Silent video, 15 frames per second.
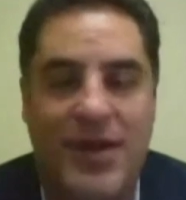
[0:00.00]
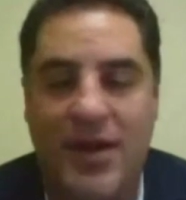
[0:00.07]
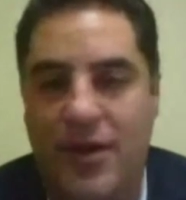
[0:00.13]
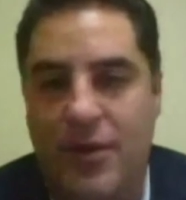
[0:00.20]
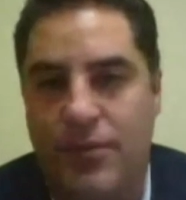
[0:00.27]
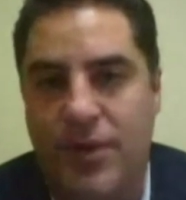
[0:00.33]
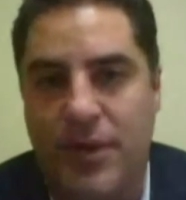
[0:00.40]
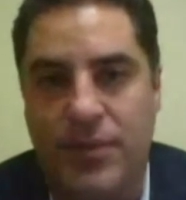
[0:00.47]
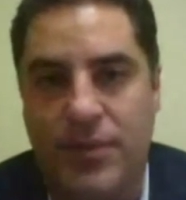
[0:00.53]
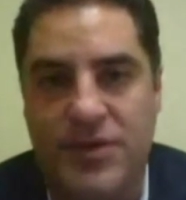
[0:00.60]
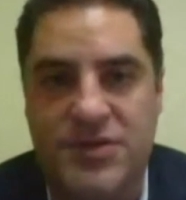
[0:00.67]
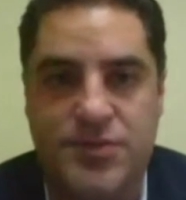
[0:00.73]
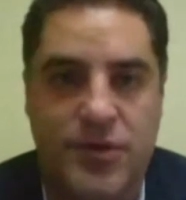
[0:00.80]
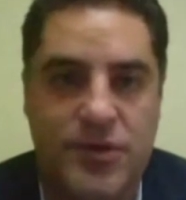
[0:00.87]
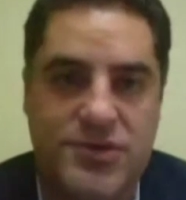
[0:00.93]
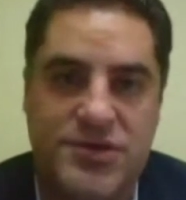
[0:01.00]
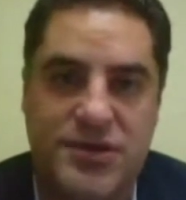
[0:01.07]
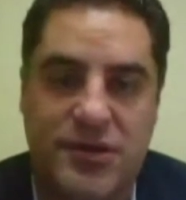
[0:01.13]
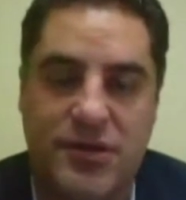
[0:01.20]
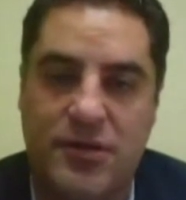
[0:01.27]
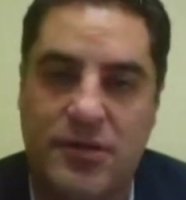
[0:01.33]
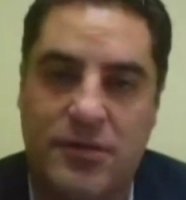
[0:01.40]
you know people's
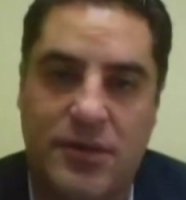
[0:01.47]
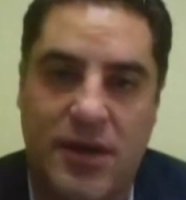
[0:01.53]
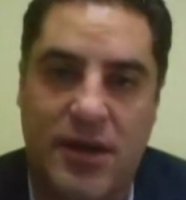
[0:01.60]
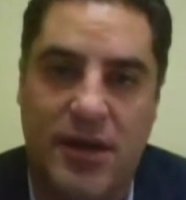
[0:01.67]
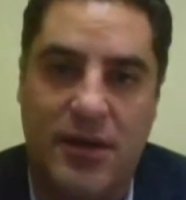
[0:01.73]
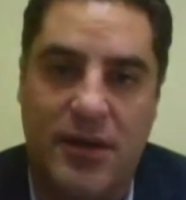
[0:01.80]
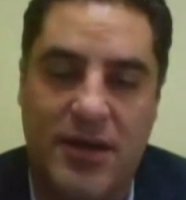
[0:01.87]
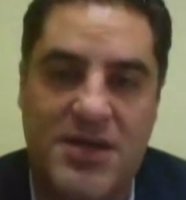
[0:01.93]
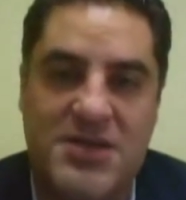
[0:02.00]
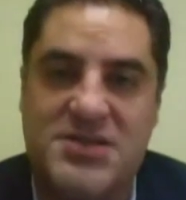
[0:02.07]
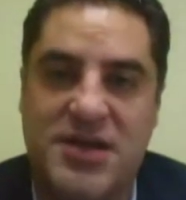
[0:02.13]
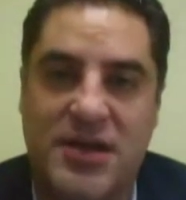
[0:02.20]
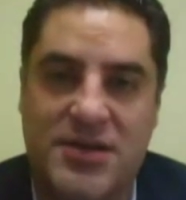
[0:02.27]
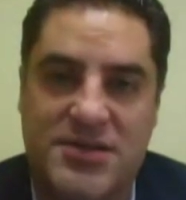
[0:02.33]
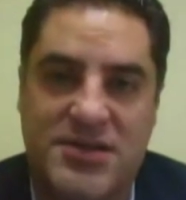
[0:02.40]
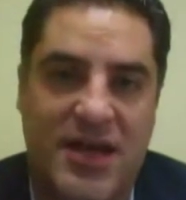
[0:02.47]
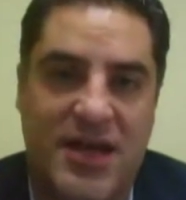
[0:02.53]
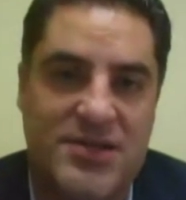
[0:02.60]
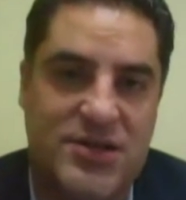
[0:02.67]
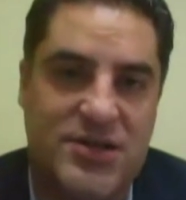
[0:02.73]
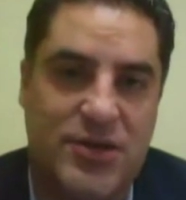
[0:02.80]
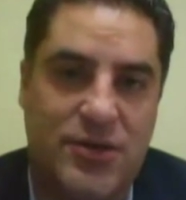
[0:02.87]
personal uh, insults
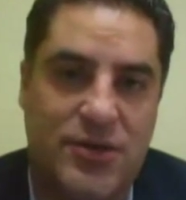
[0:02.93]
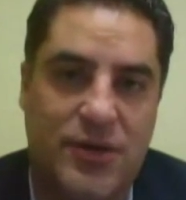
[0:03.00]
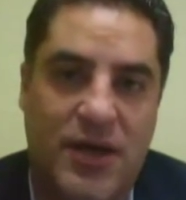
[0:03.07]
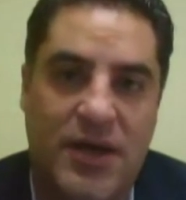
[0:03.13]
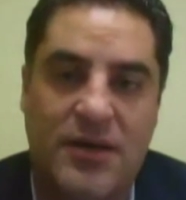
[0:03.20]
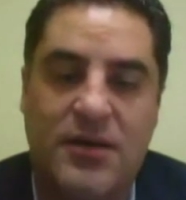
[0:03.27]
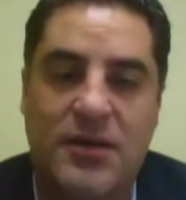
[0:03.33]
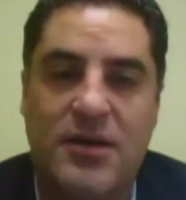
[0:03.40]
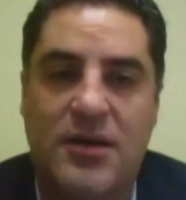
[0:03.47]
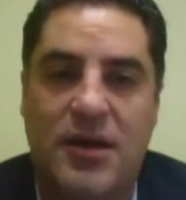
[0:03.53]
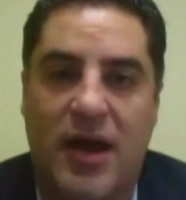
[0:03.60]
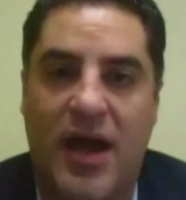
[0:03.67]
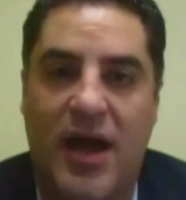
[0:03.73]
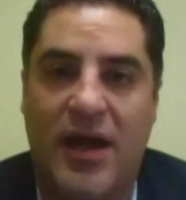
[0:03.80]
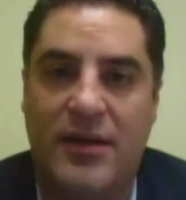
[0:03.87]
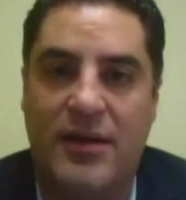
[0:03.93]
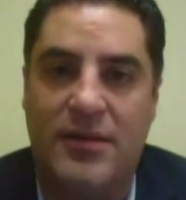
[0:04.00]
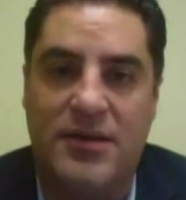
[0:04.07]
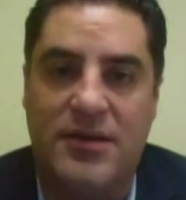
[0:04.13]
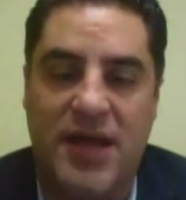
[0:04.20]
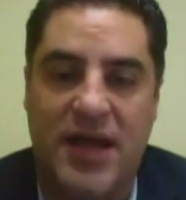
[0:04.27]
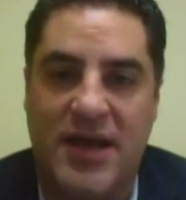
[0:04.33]
get to you and and
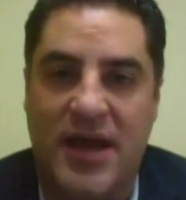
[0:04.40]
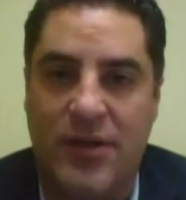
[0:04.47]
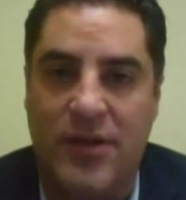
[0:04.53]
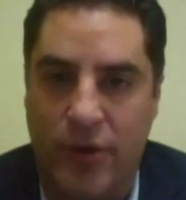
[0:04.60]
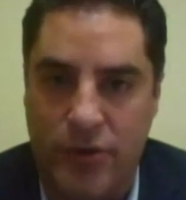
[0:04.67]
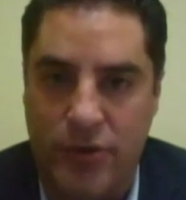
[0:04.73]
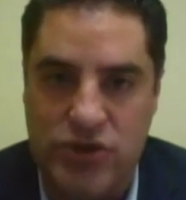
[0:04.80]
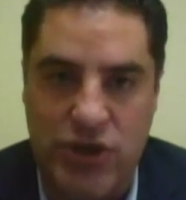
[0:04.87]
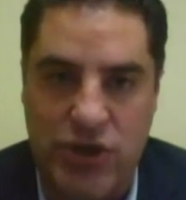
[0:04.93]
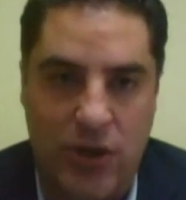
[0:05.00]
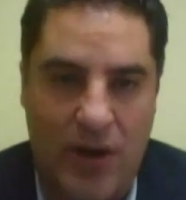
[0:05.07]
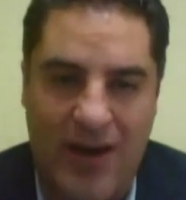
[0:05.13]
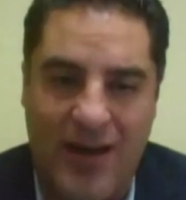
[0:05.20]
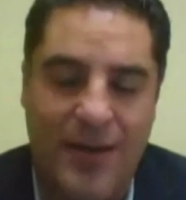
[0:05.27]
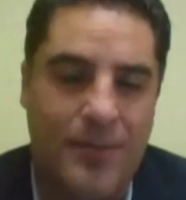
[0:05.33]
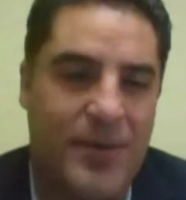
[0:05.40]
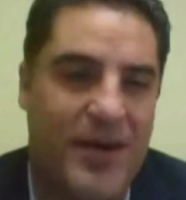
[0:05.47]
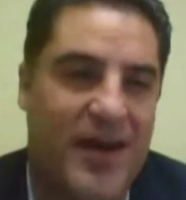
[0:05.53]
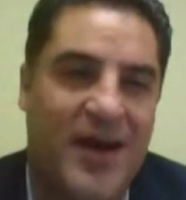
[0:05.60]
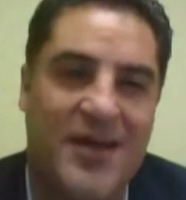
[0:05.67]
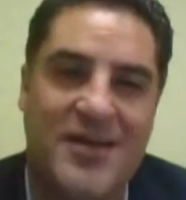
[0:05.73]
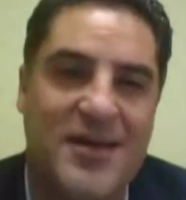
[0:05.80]
take down the whole show.
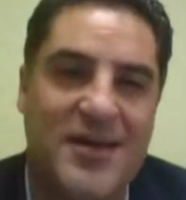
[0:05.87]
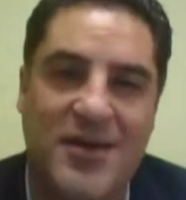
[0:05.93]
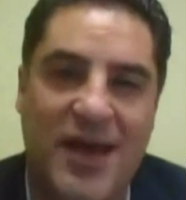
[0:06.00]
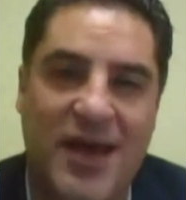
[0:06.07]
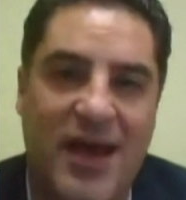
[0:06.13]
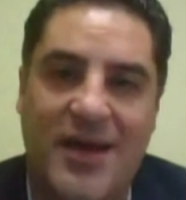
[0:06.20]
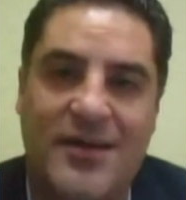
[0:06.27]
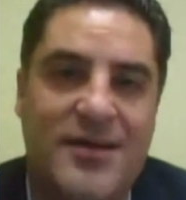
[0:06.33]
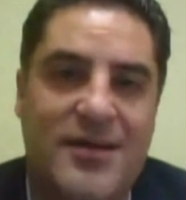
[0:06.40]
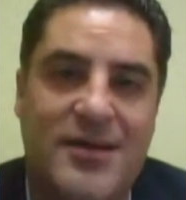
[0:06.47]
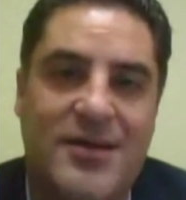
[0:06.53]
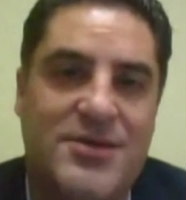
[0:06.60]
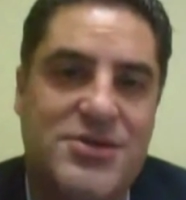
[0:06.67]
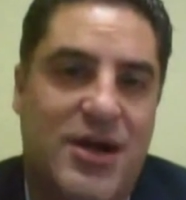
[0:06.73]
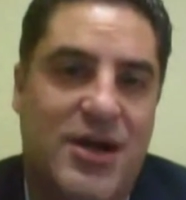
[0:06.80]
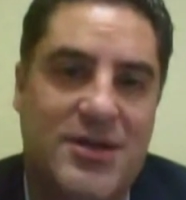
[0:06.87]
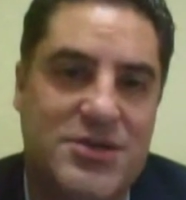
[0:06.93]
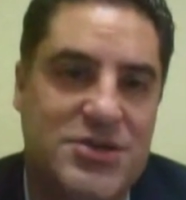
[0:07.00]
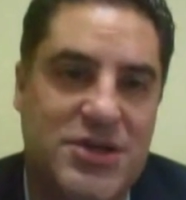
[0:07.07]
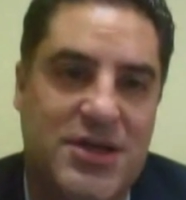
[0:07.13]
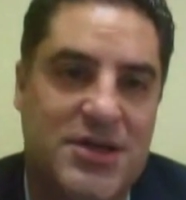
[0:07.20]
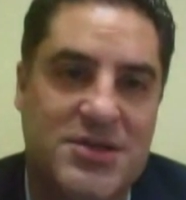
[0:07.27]
But on the other hand, Charlie
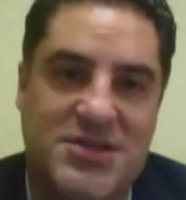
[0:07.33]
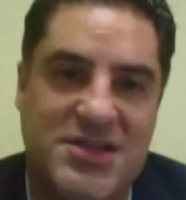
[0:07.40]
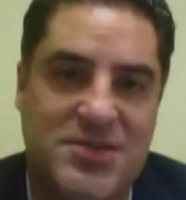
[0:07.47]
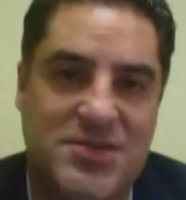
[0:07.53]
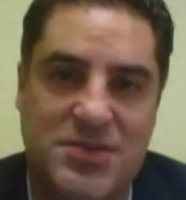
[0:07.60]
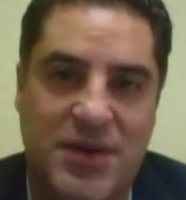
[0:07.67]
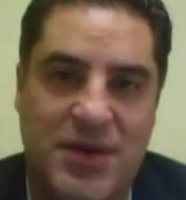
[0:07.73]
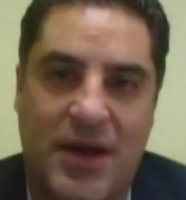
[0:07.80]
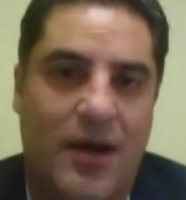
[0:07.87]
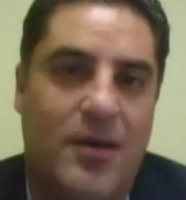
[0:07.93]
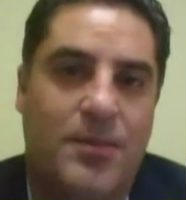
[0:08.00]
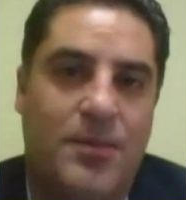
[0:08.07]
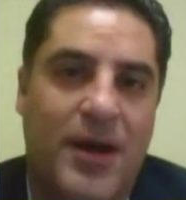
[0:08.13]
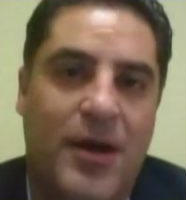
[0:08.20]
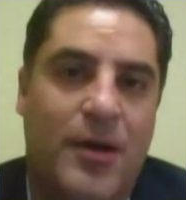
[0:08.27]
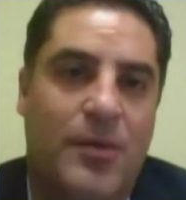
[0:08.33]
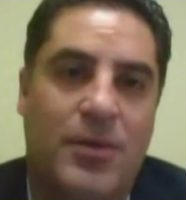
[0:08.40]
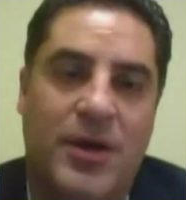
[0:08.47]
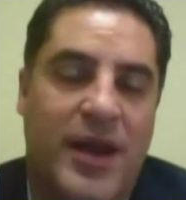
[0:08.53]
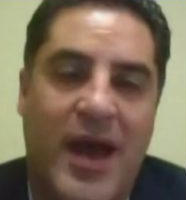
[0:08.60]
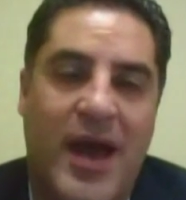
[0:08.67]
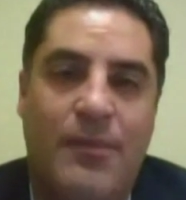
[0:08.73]
Sheen seems to be
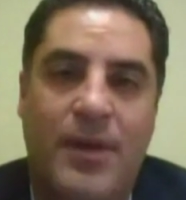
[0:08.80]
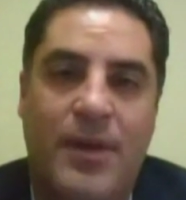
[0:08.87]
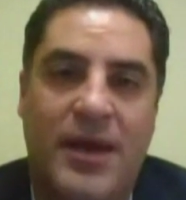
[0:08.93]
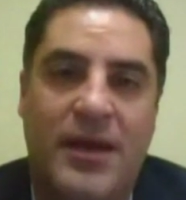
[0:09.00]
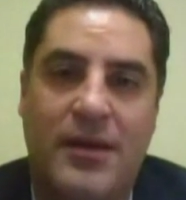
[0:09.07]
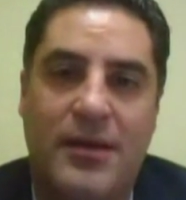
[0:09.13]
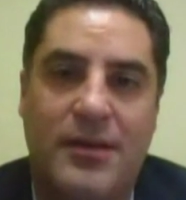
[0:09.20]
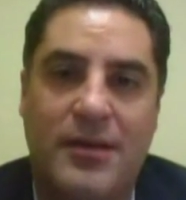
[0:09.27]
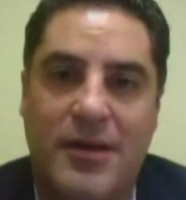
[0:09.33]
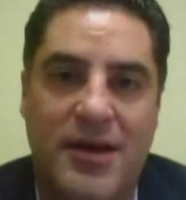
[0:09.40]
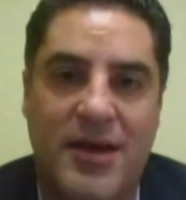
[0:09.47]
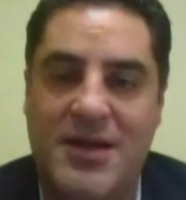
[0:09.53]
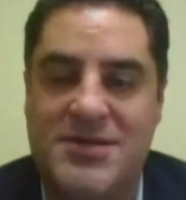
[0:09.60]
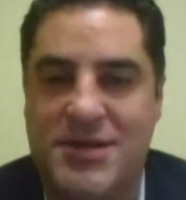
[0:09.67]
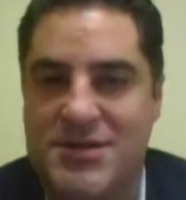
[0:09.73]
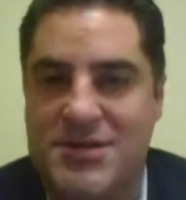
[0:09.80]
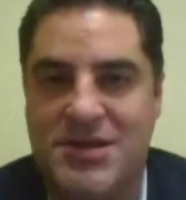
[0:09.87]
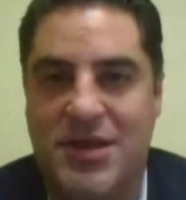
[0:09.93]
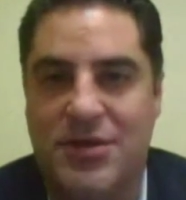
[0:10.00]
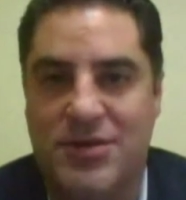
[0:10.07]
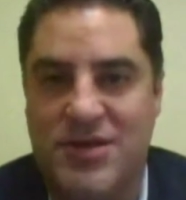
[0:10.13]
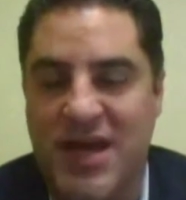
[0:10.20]
unbearable. And how many insults
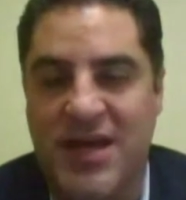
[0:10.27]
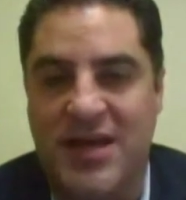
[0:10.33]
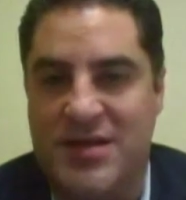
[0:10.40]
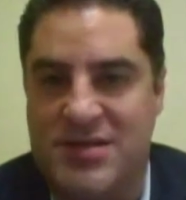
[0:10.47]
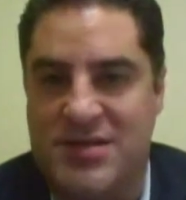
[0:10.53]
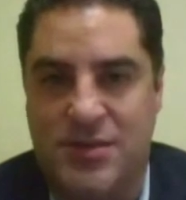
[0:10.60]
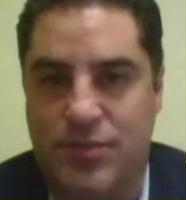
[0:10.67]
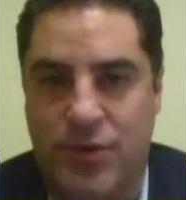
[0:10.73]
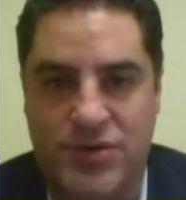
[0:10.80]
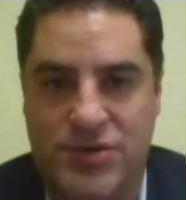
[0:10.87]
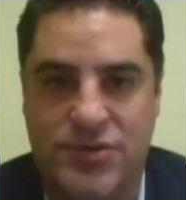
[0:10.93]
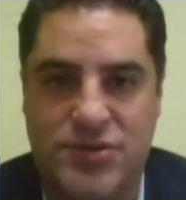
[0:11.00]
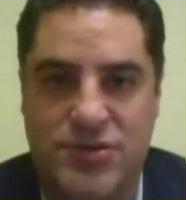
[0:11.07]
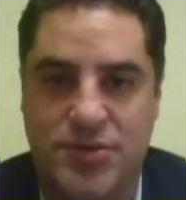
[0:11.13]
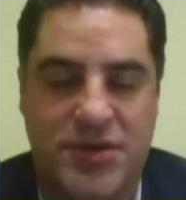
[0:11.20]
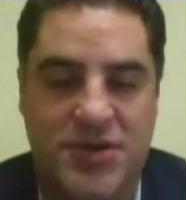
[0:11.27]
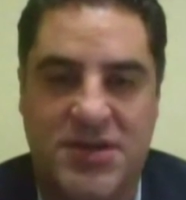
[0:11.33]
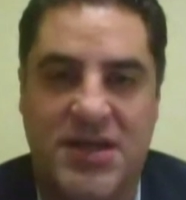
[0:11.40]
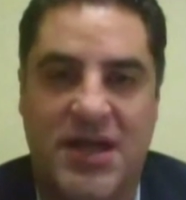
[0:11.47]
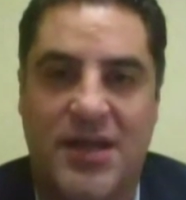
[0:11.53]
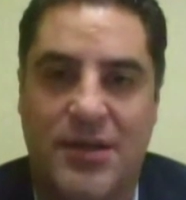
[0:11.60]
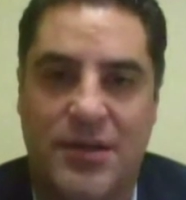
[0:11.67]
can you take as the person who's putting
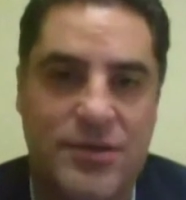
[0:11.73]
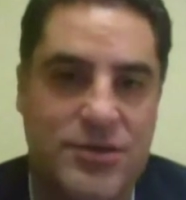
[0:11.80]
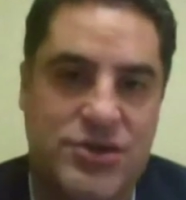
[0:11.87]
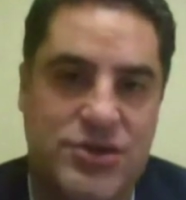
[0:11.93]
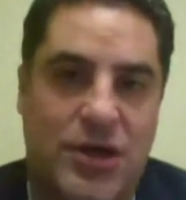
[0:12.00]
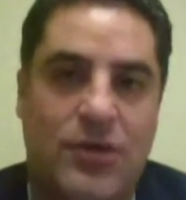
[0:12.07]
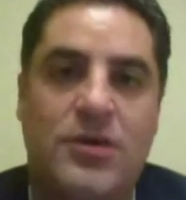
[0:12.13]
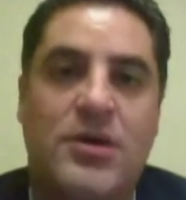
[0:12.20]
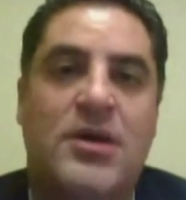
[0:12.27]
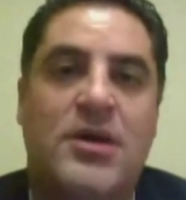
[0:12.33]
together the show?